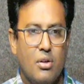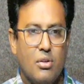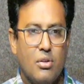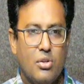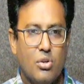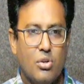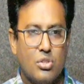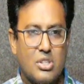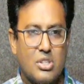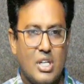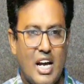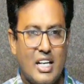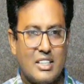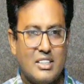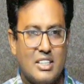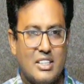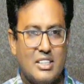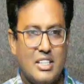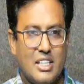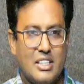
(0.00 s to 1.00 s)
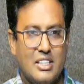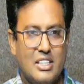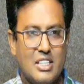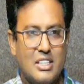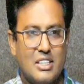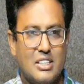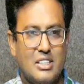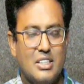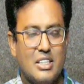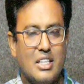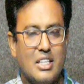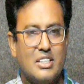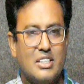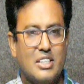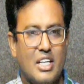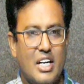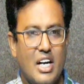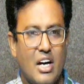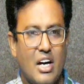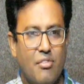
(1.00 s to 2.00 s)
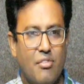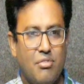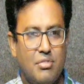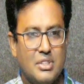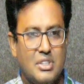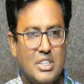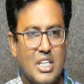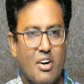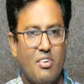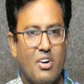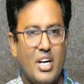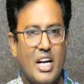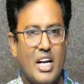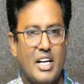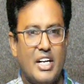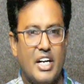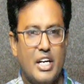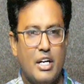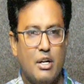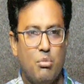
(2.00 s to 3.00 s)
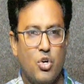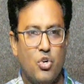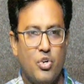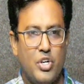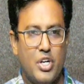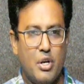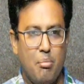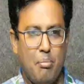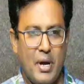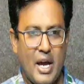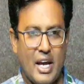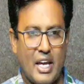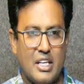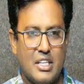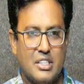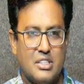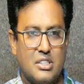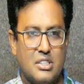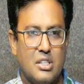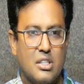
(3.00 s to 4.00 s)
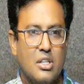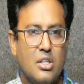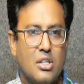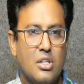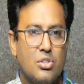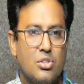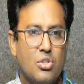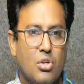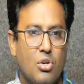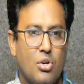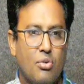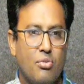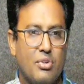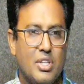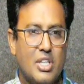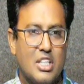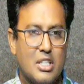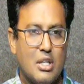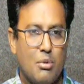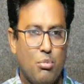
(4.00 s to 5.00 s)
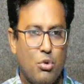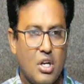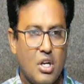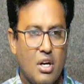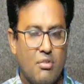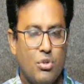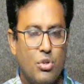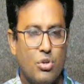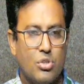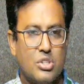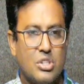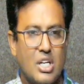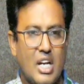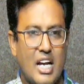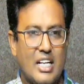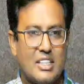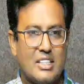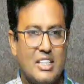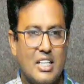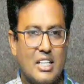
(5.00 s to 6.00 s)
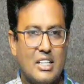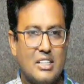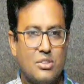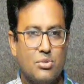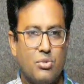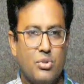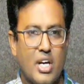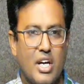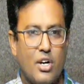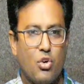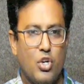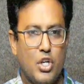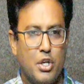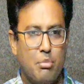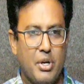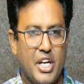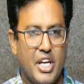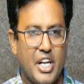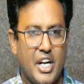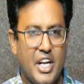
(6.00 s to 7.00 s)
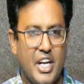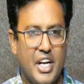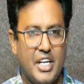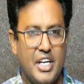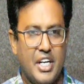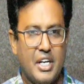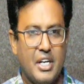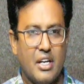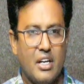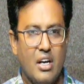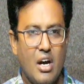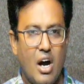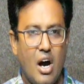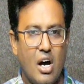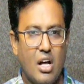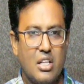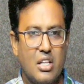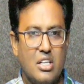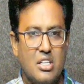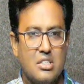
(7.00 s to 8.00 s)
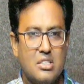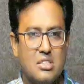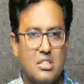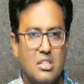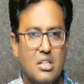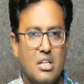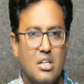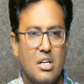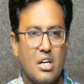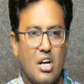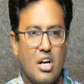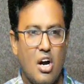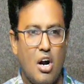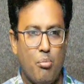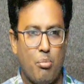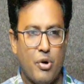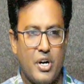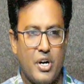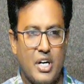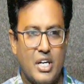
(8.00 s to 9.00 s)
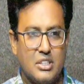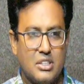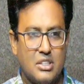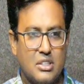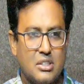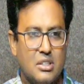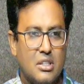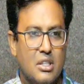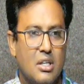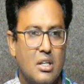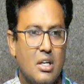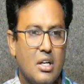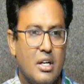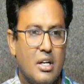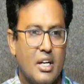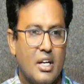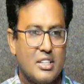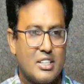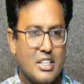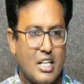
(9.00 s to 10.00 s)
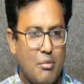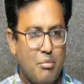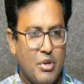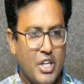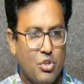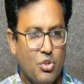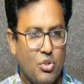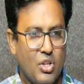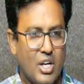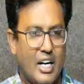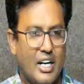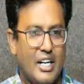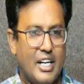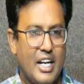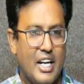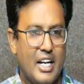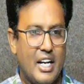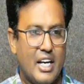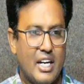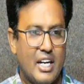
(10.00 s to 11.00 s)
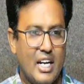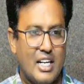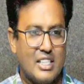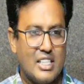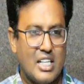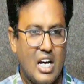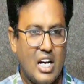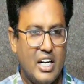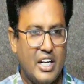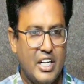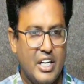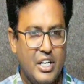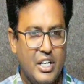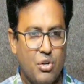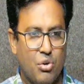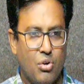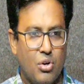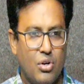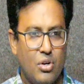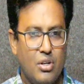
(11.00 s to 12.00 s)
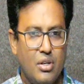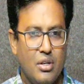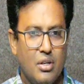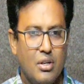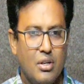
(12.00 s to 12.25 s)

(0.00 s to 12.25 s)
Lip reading: Those classes exist inside of java.awt package. So with the support of those classes we are going to be creating all these components. Next, coming to the container, as I already told,